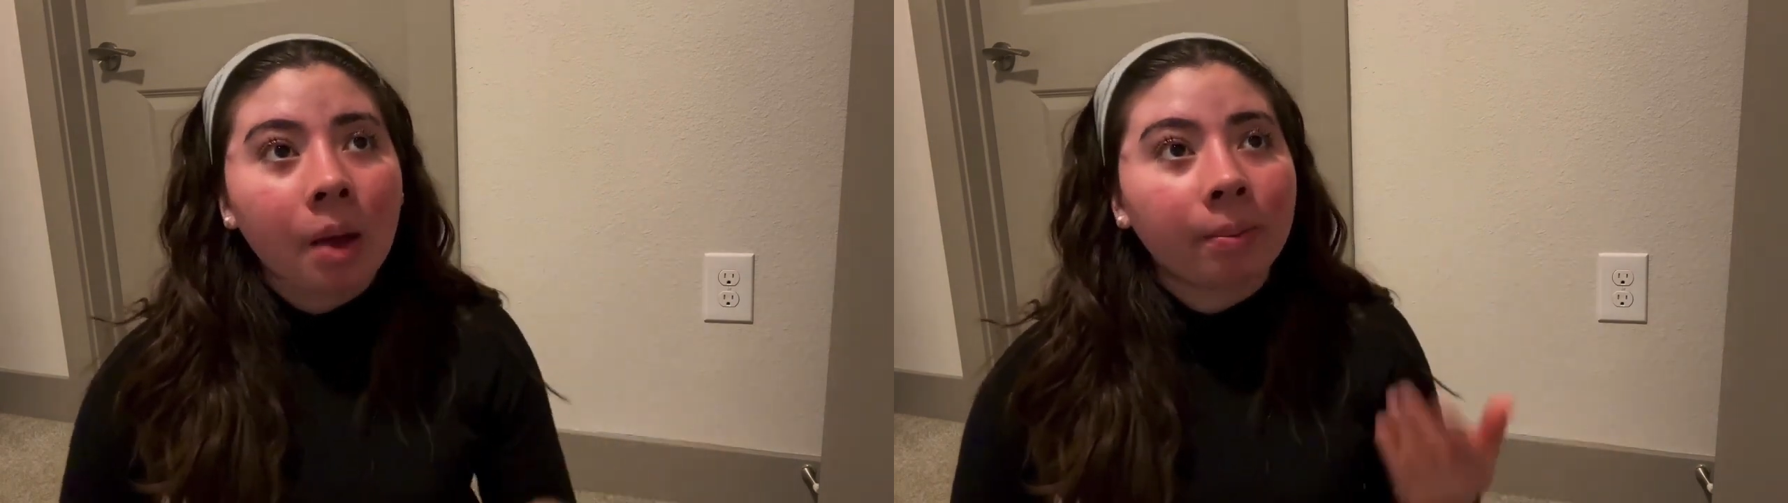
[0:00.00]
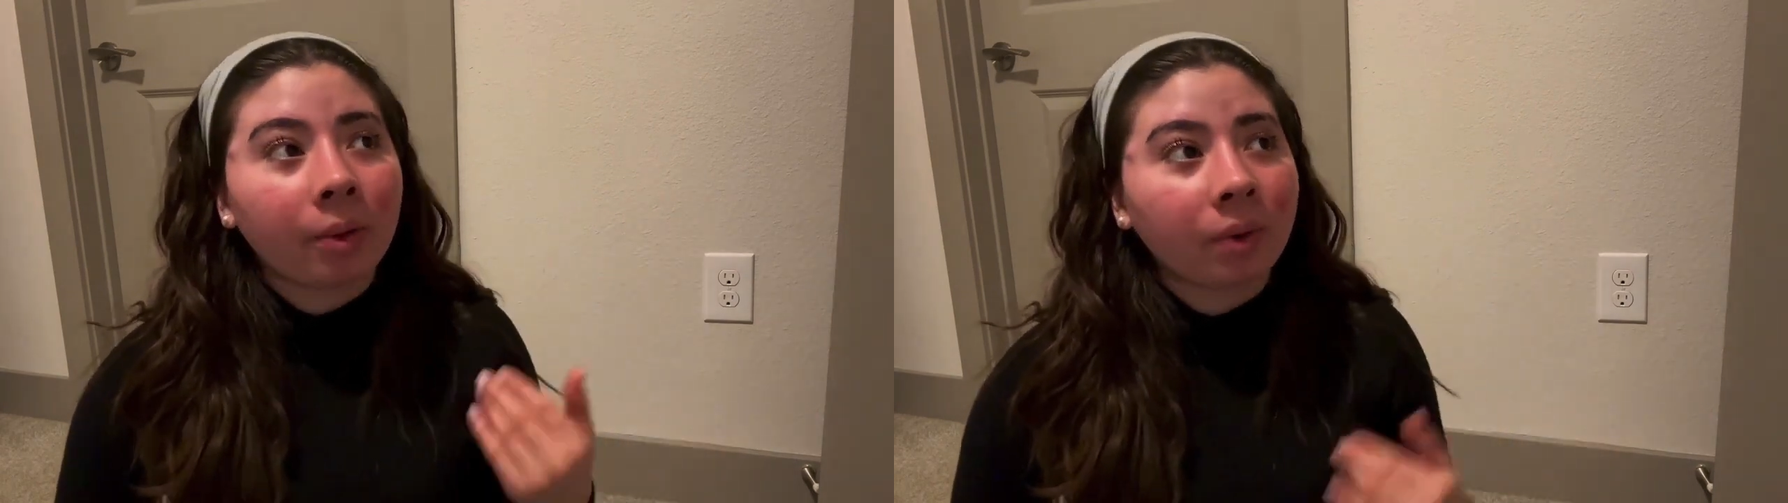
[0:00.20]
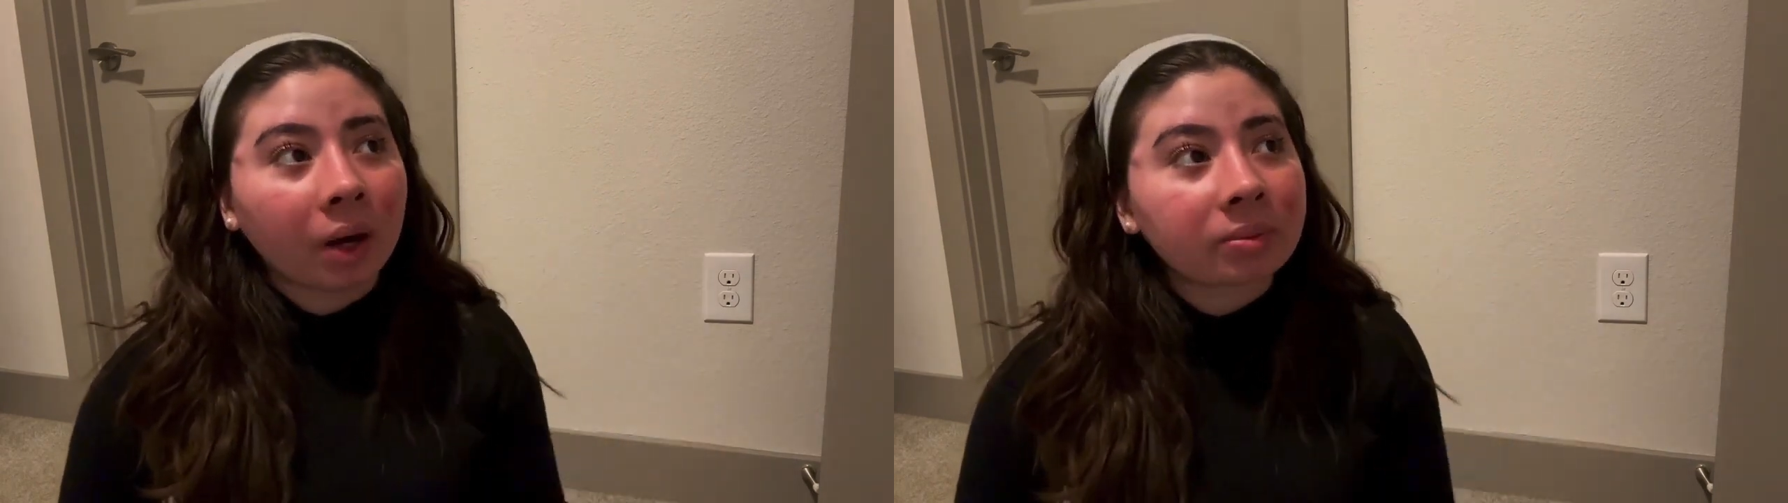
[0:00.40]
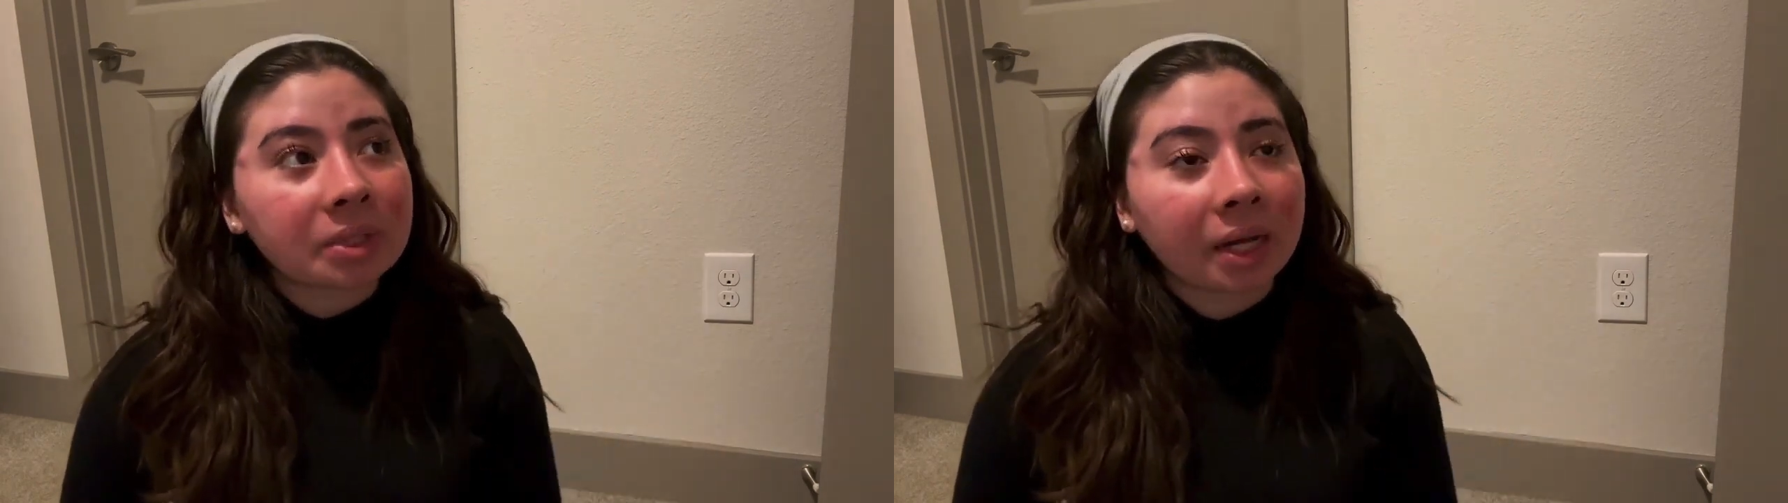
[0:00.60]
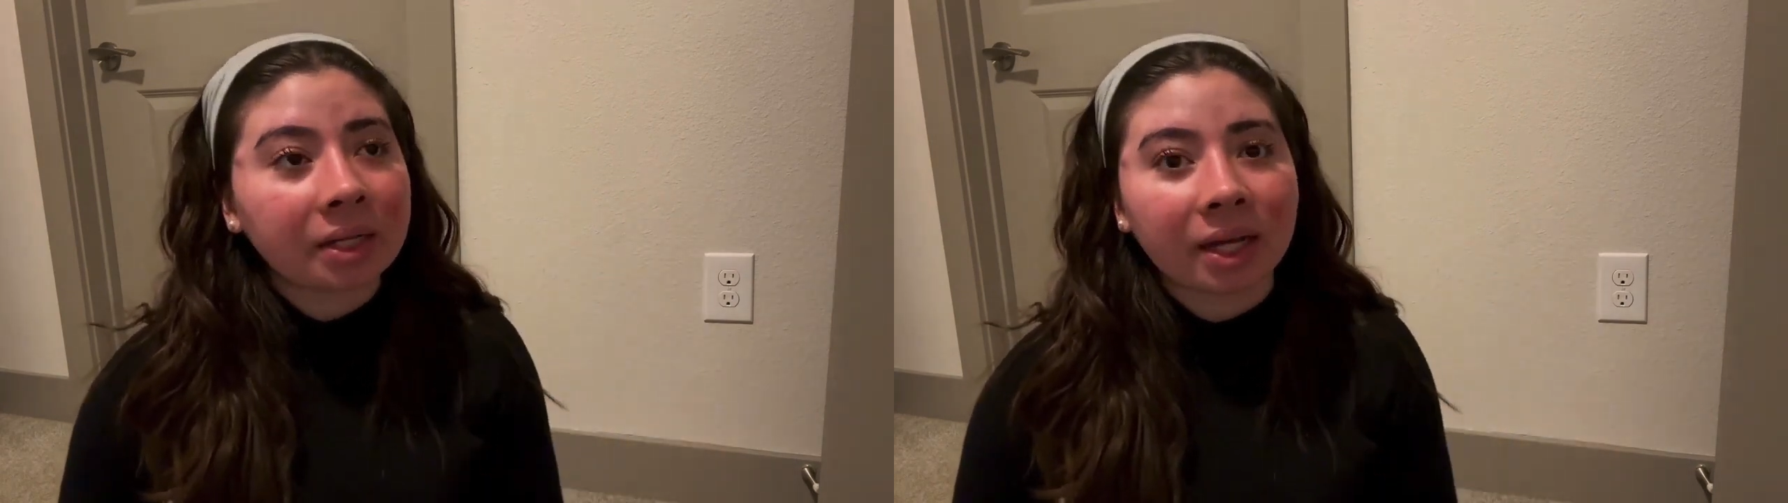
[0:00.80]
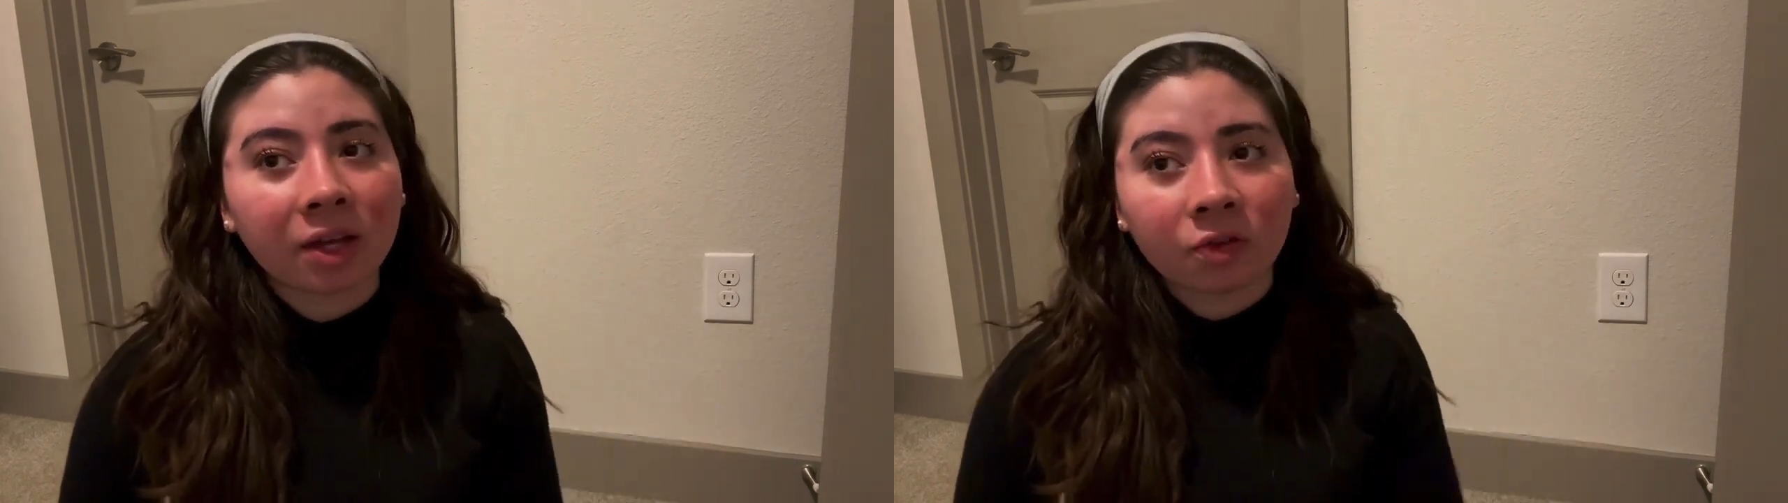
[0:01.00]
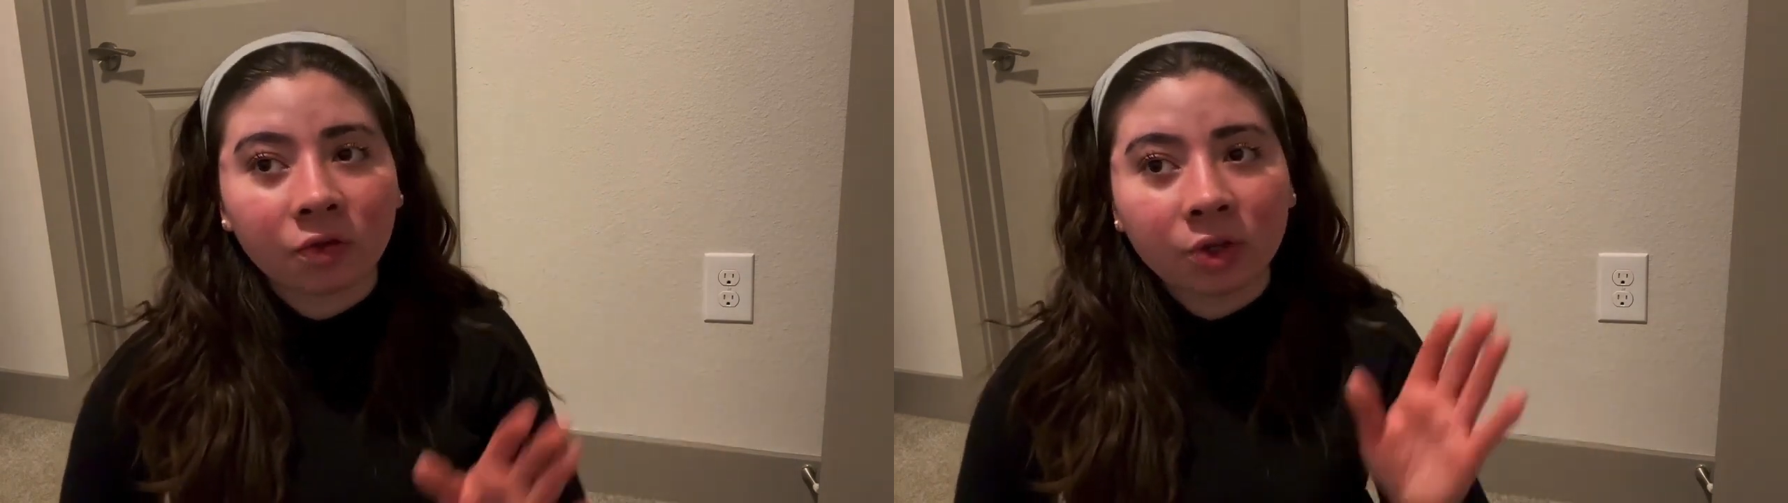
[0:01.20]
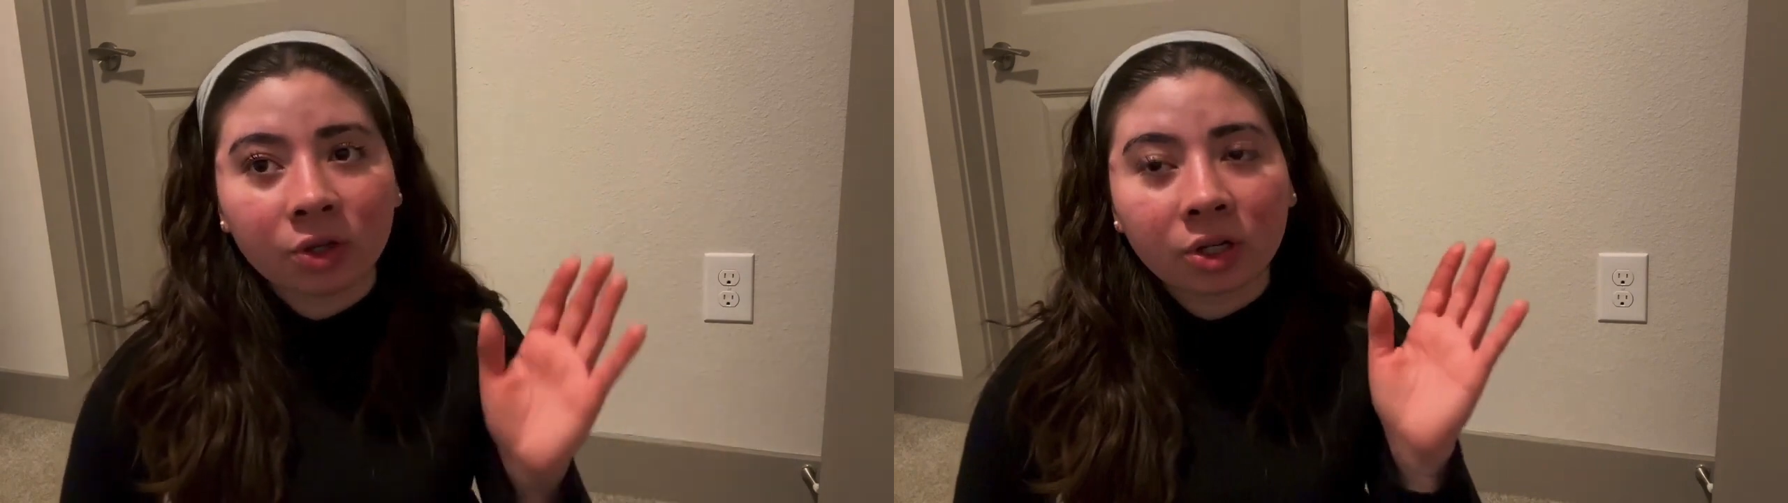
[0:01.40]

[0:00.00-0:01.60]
But what I'm saying is, if you're